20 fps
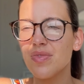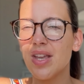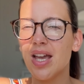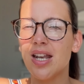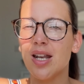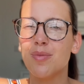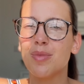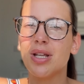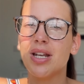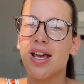
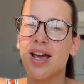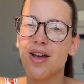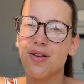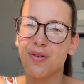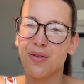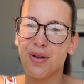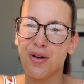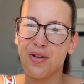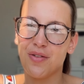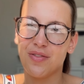I'm going to head
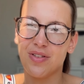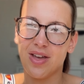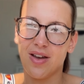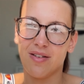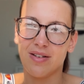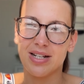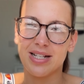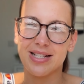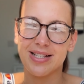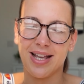on over there
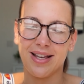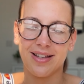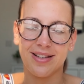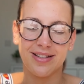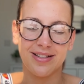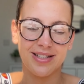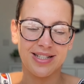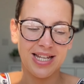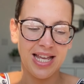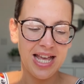in a
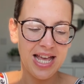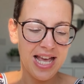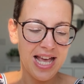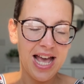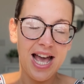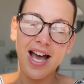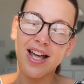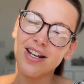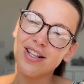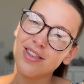second,
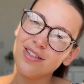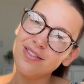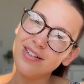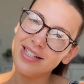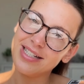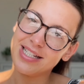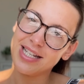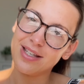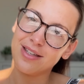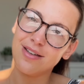and I thought
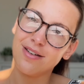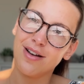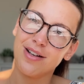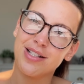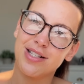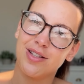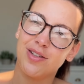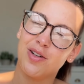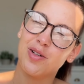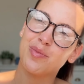I'd take you
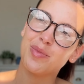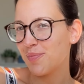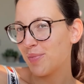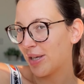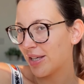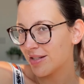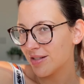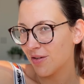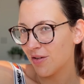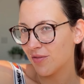guys along
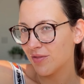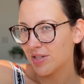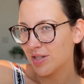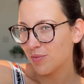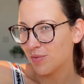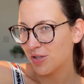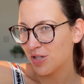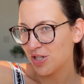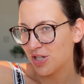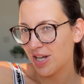because I obviously
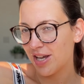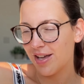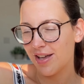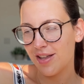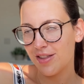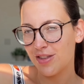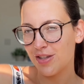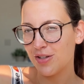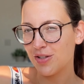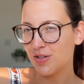want to share
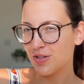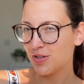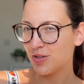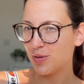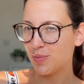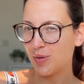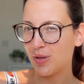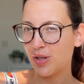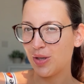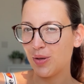the
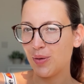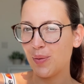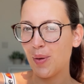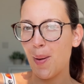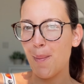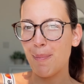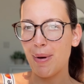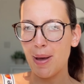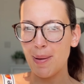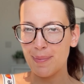super
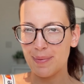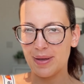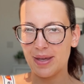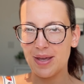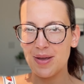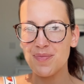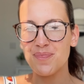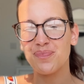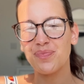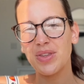cute
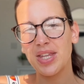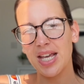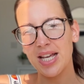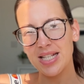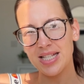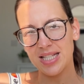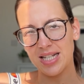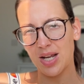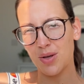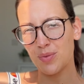puppy.
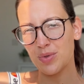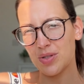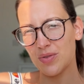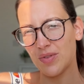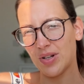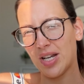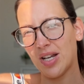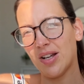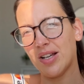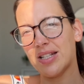Yesterday was a
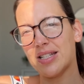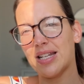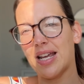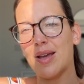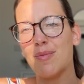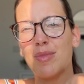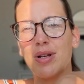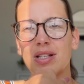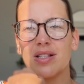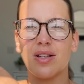really nice day.
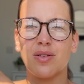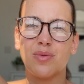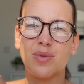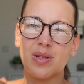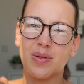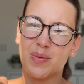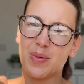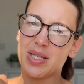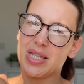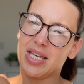My son
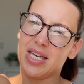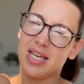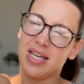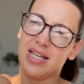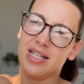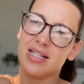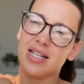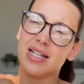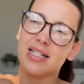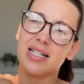was with
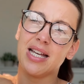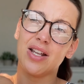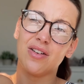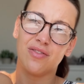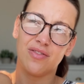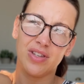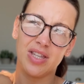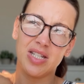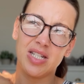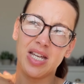his dad
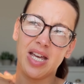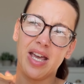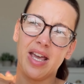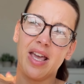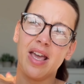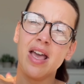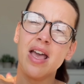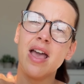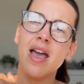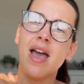for the
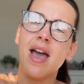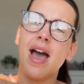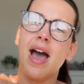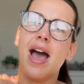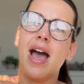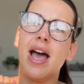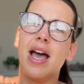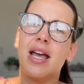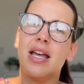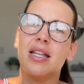day,
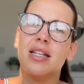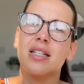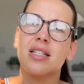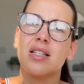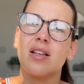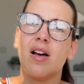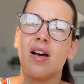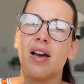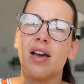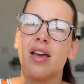and
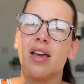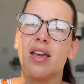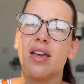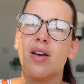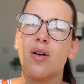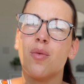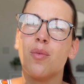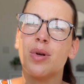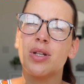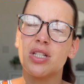
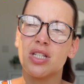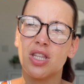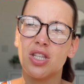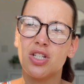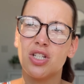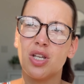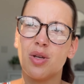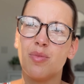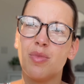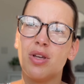I went to the
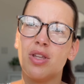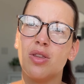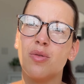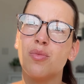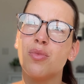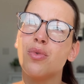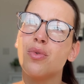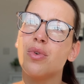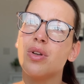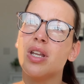gym in the
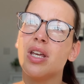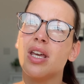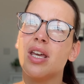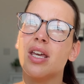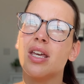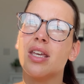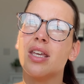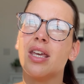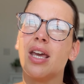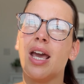
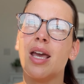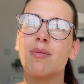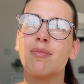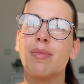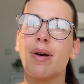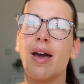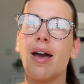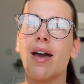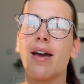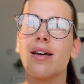morning, came
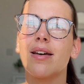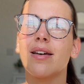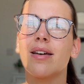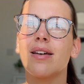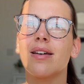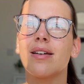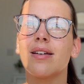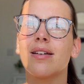back,